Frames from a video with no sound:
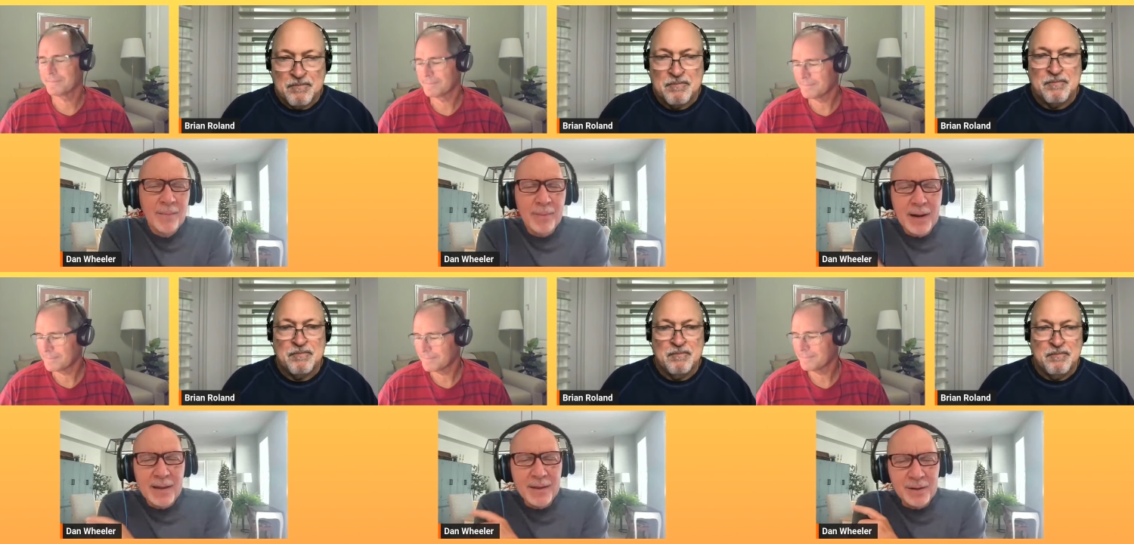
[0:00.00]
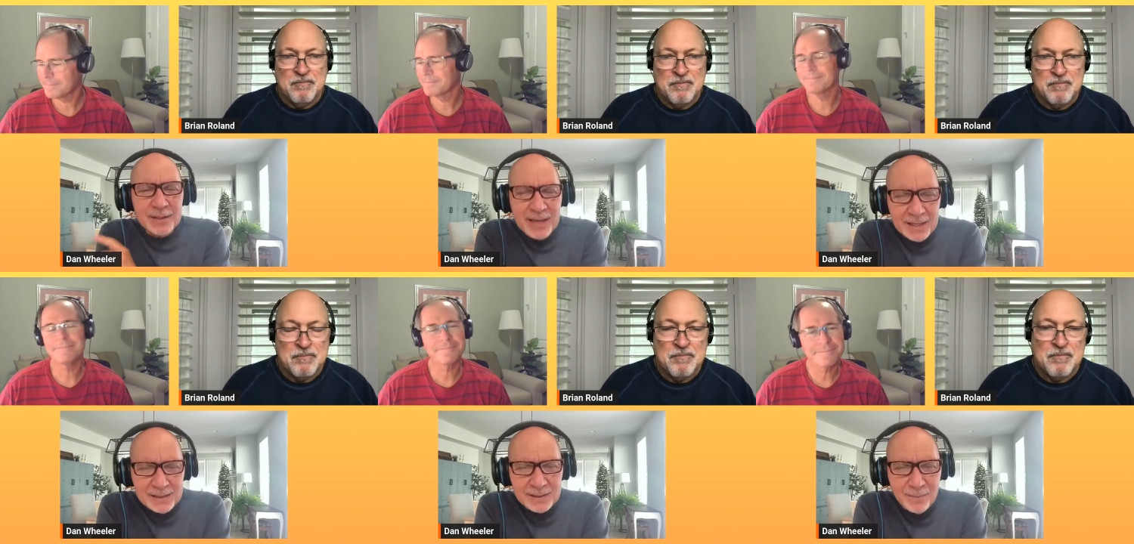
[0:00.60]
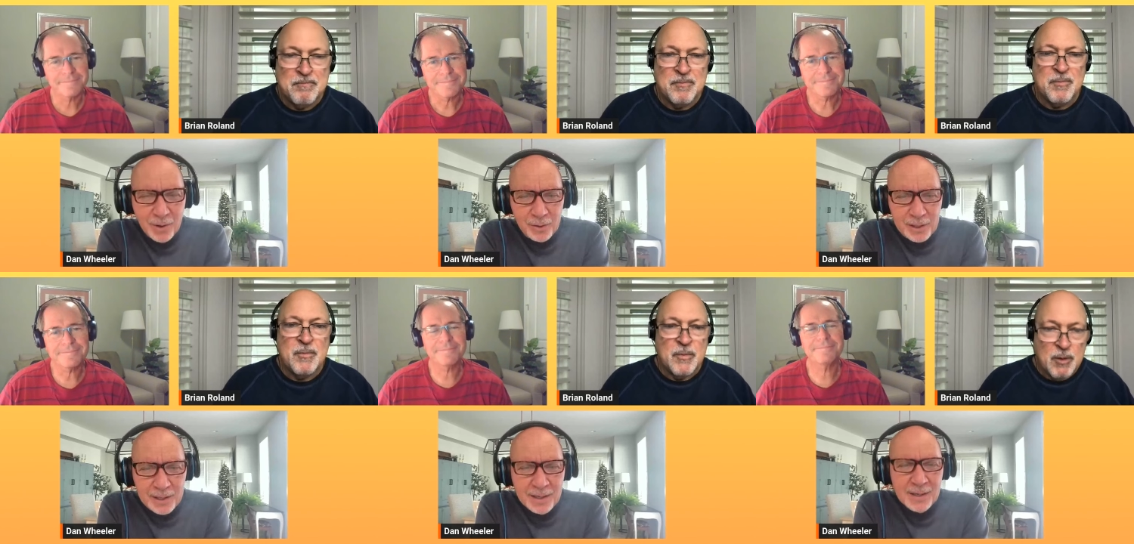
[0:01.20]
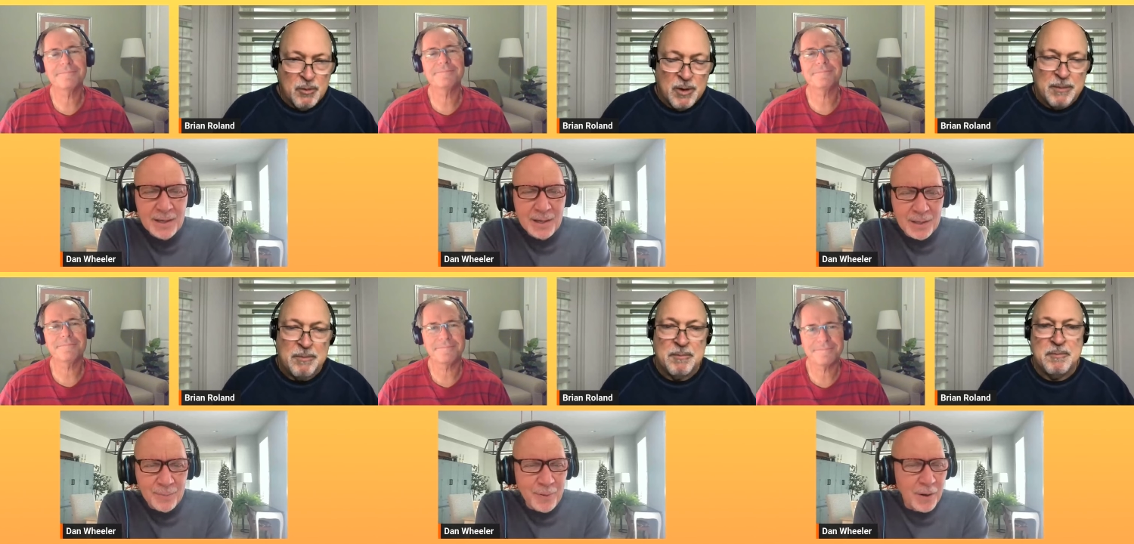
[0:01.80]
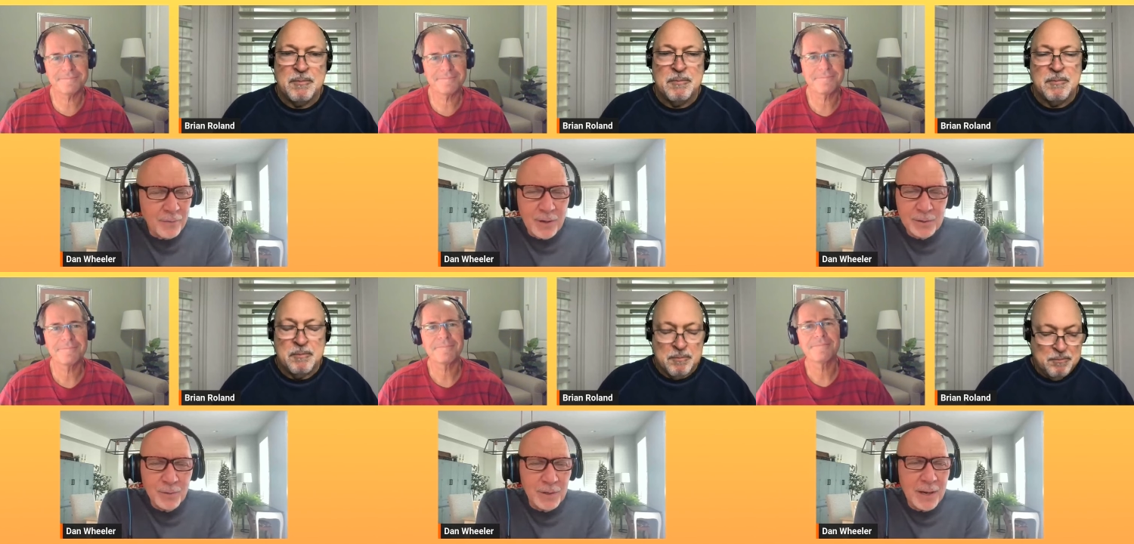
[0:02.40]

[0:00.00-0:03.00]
Speaker 1: by mm-hmm. their testimony right. and the power of God's word.